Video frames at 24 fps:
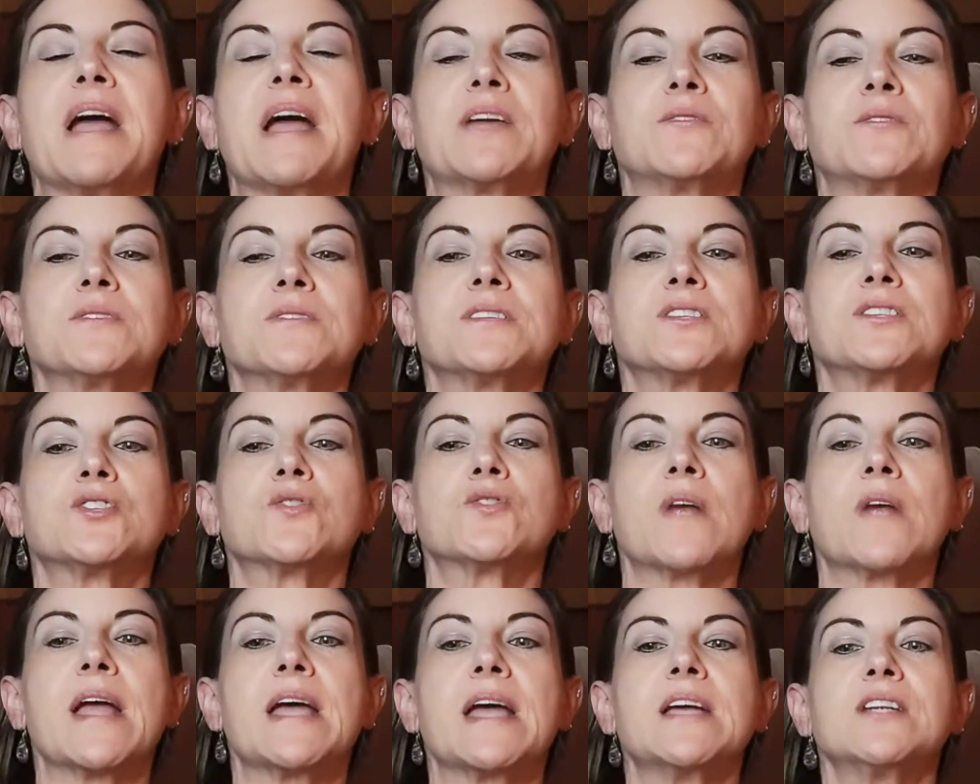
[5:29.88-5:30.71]

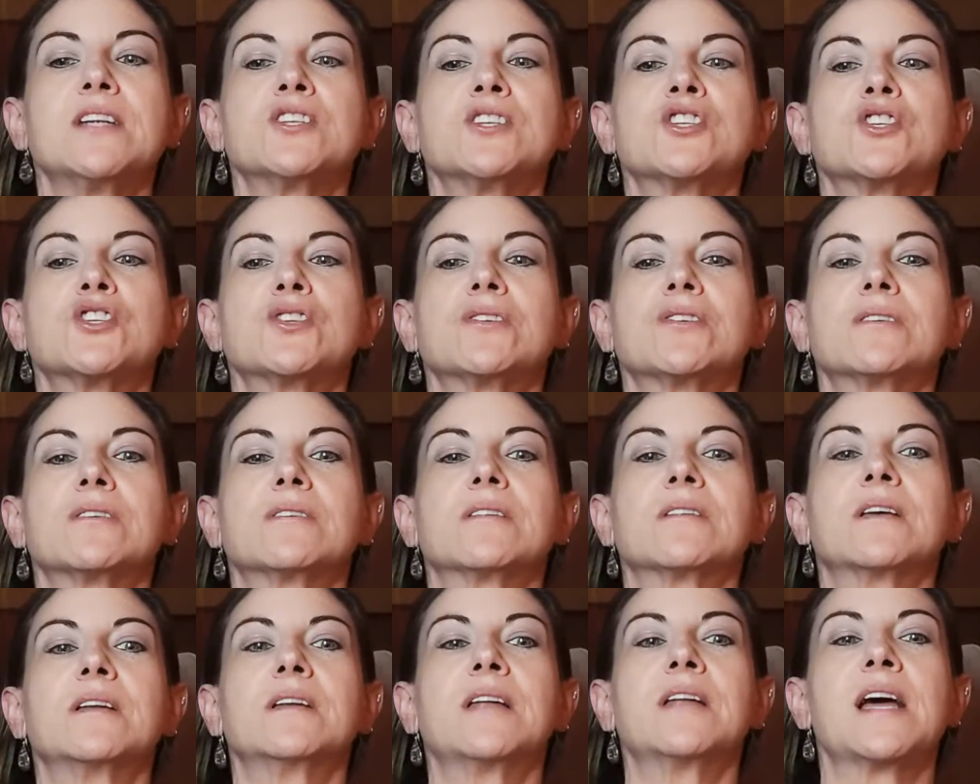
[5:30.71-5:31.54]
stretch,
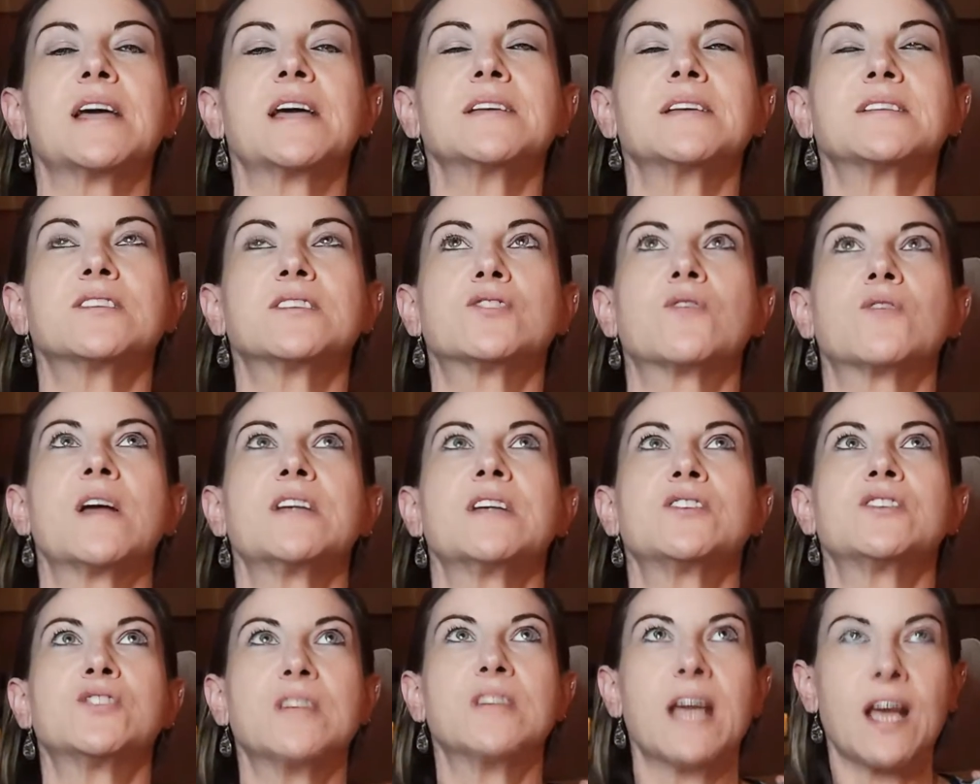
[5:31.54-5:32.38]
that nice
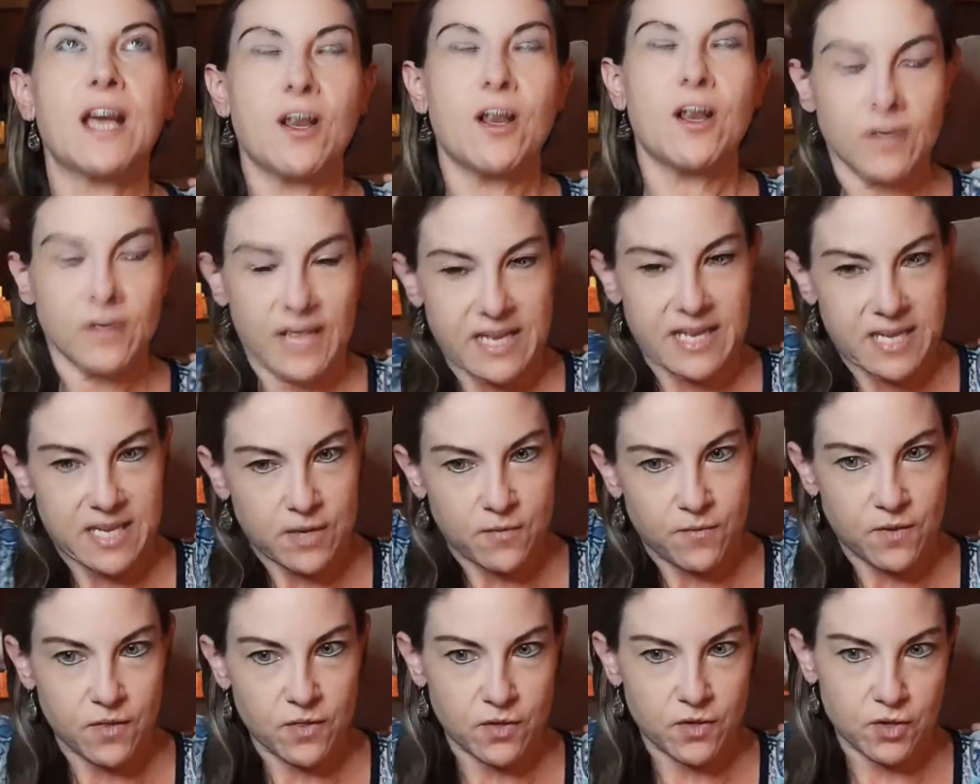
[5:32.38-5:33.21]
stretch down, like
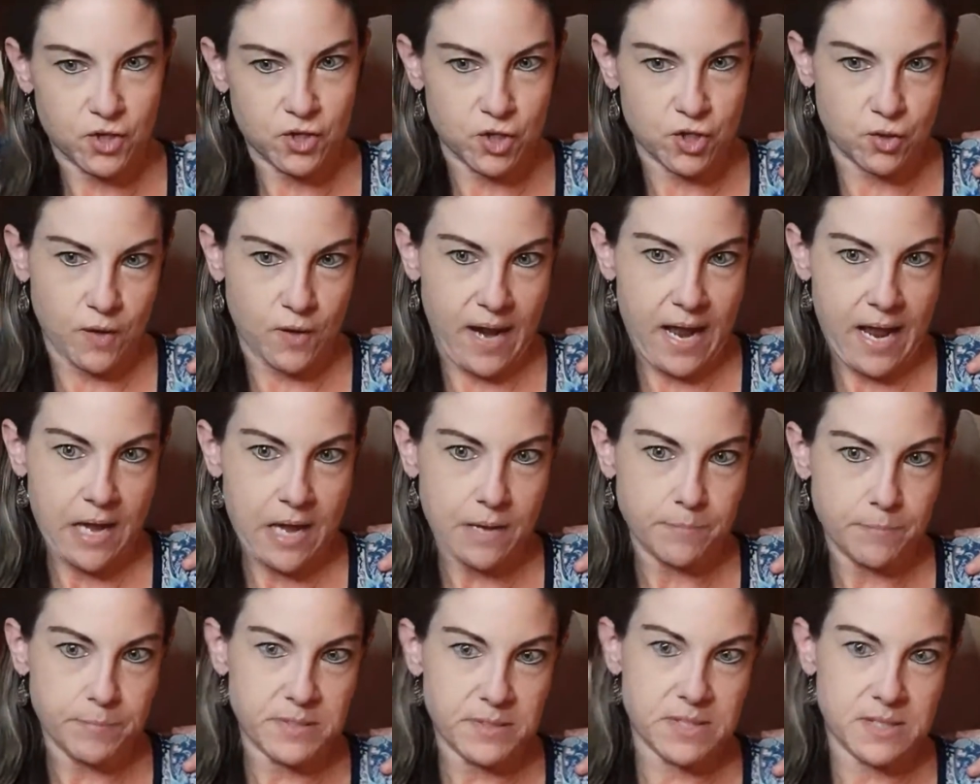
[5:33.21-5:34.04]
even the
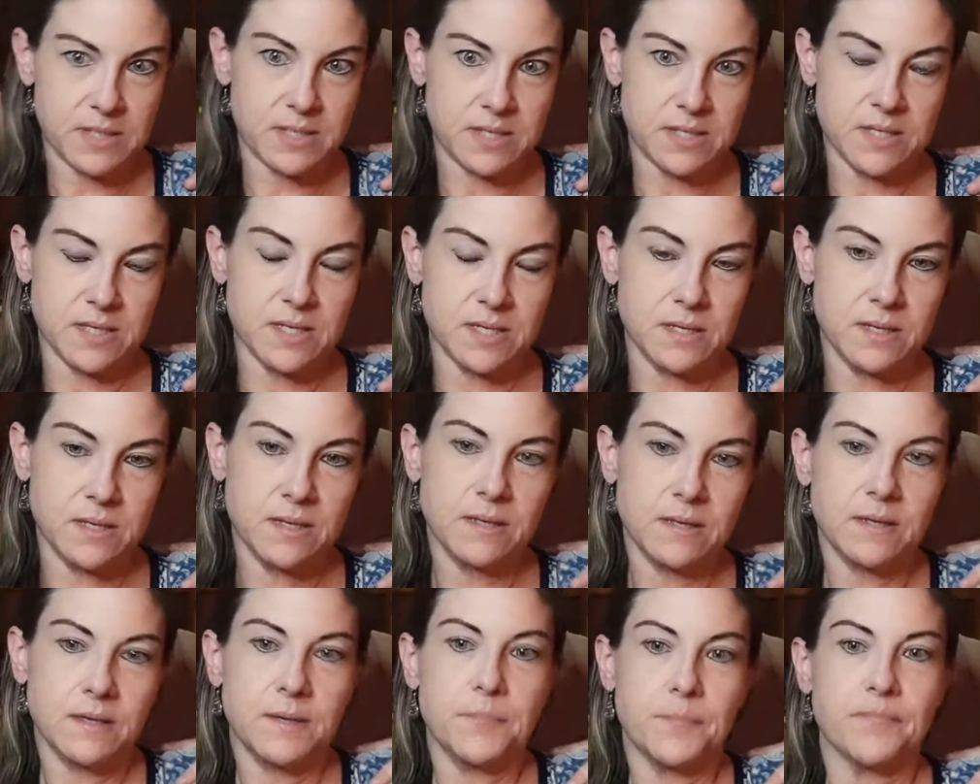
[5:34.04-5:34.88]
traps,
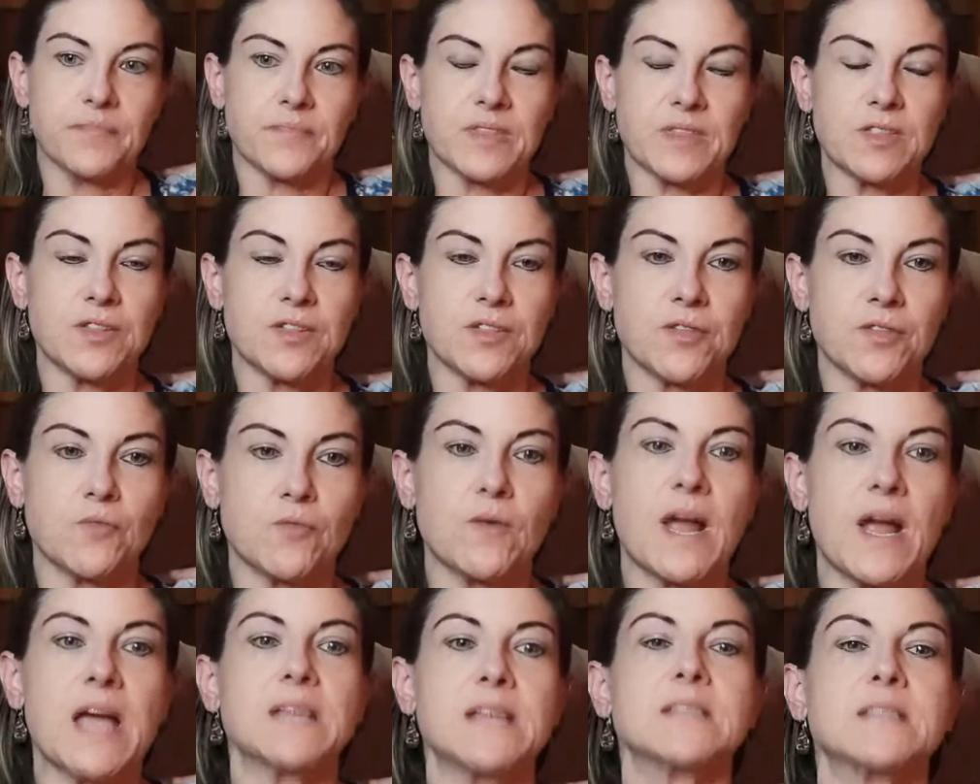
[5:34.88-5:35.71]
the thoracic